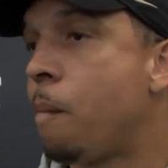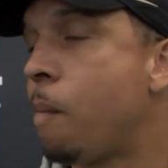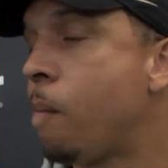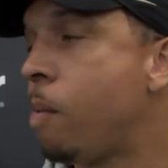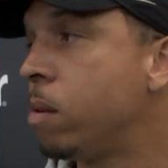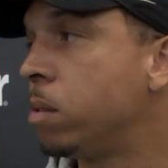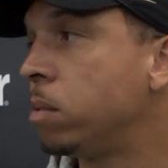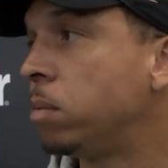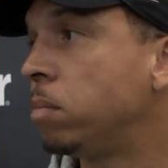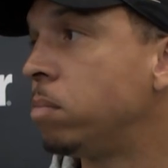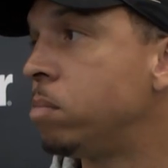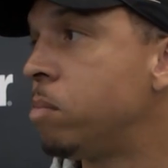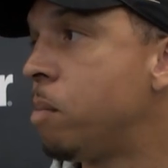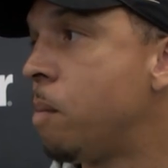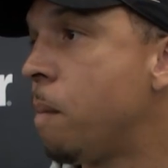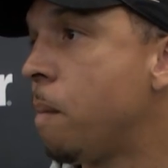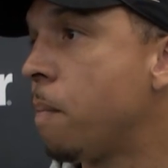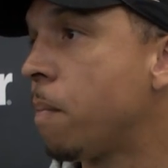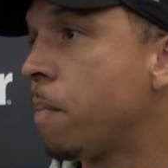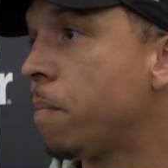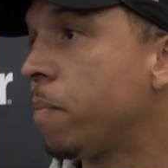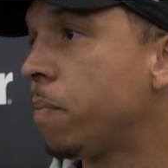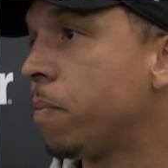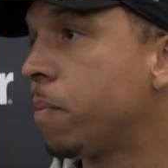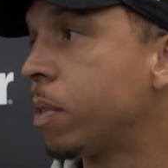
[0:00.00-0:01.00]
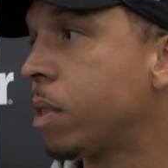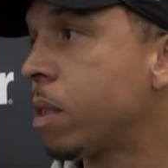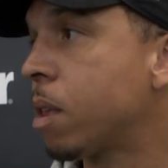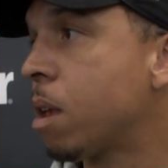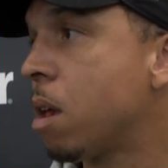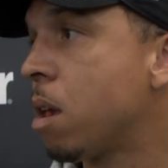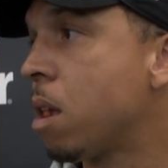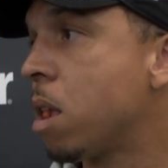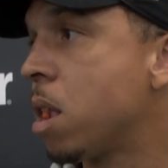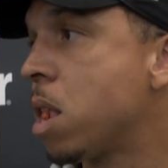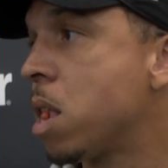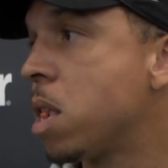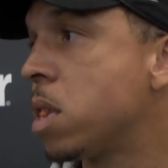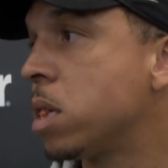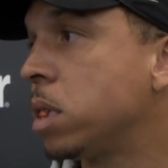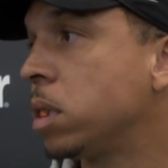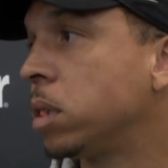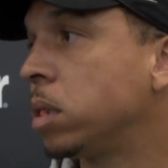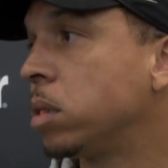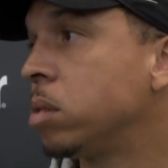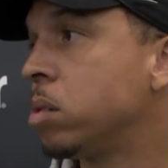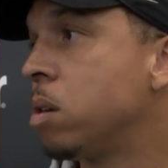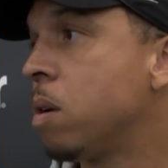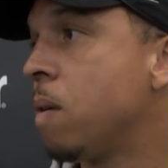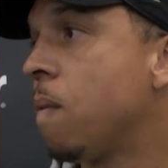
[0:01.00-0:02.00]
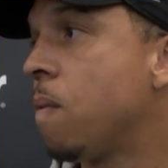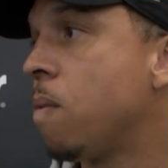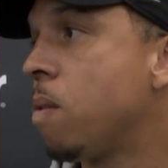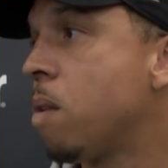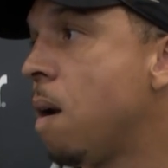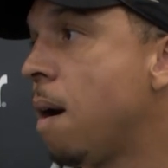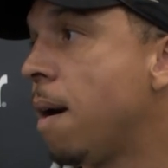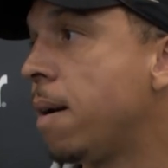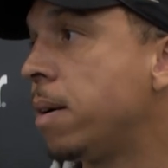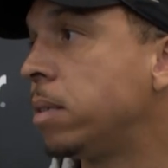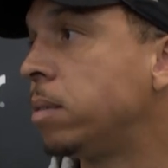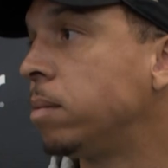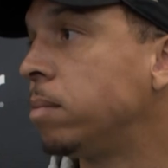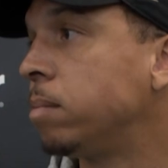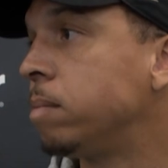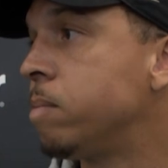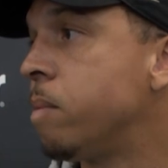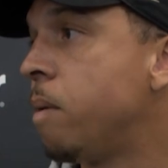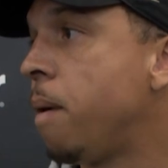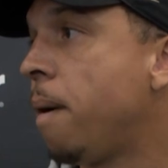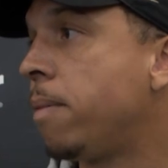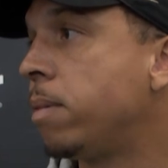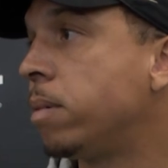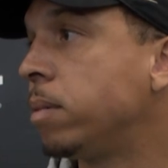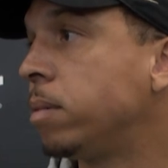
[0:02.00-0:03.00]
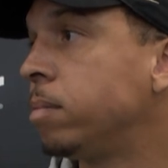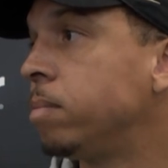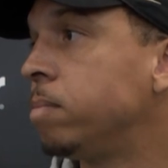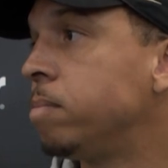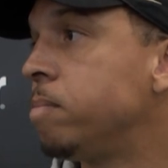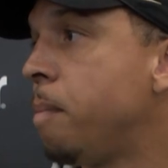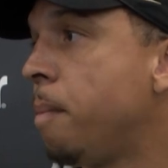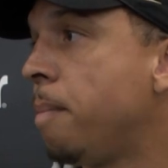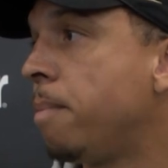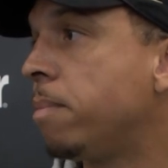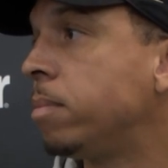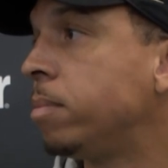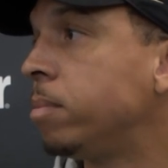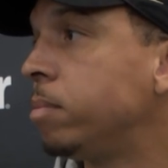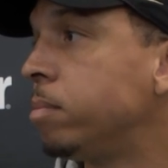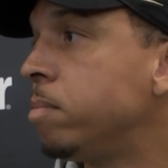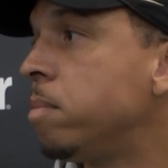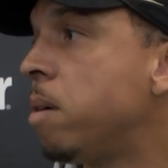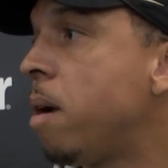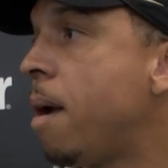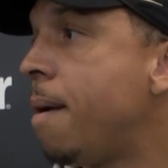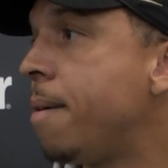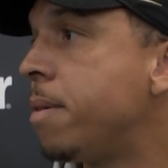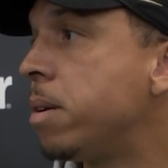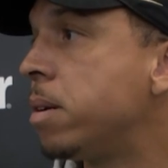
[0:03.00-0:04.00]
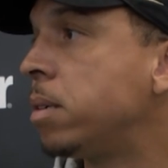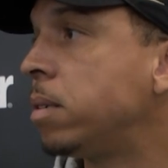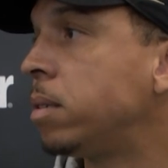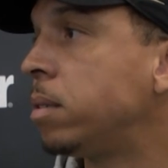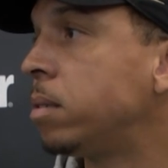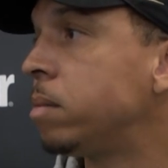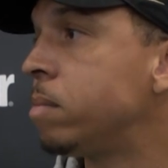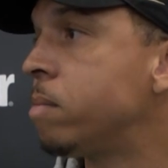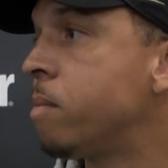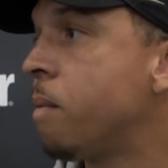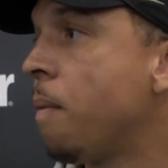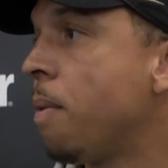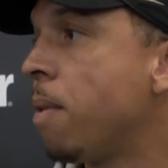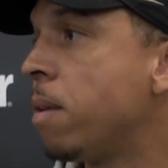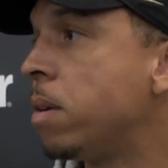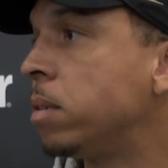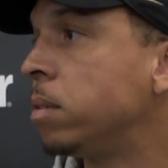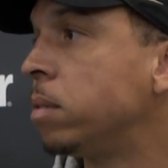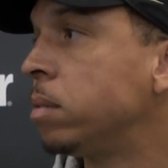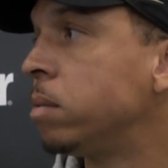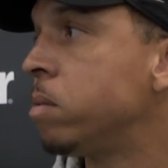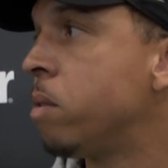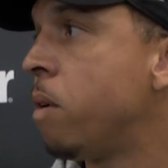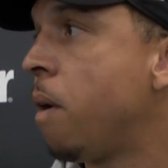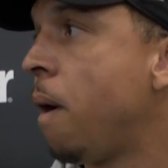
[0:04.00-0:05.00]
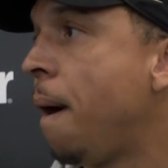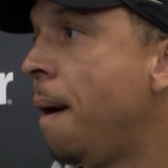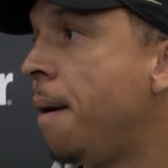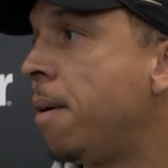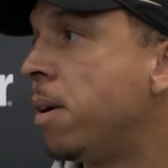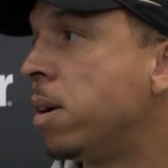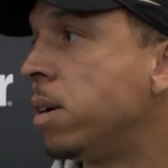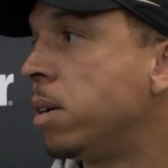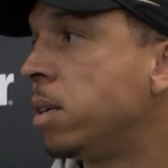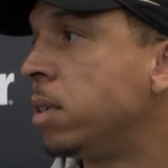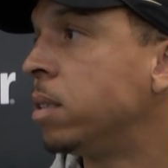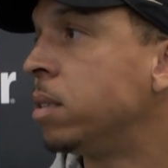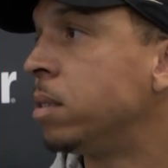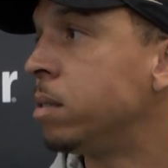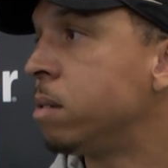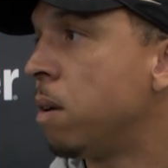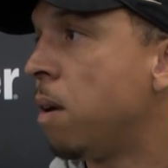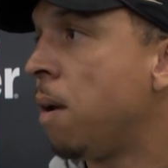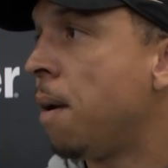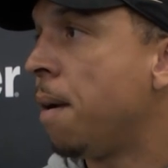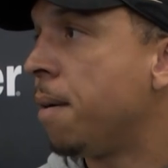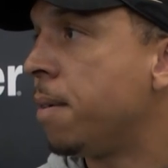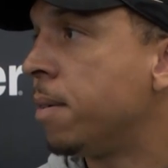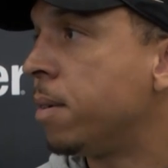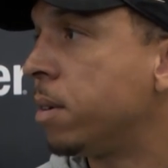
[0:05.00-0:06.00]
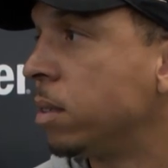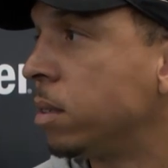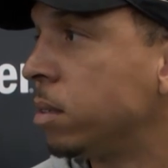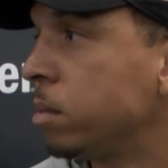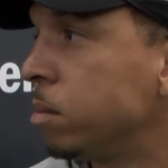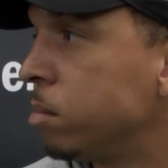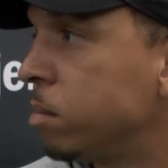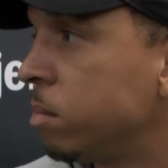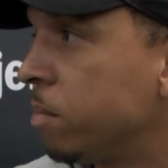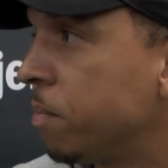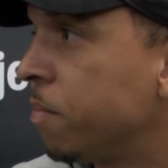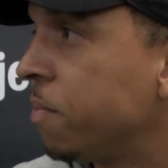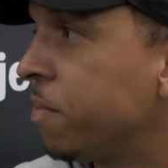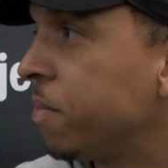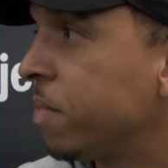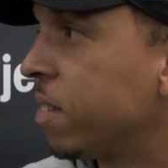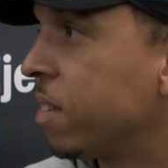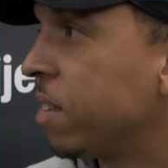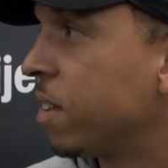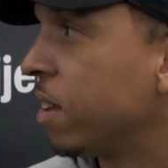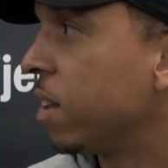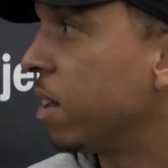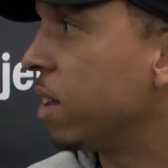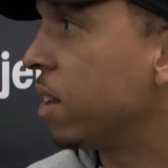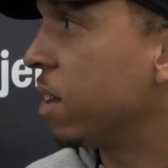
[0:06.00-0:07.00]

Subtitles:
Is there something to success with other programs bleeding into the athletic department? Obviously, basketball's in the Final Four right now.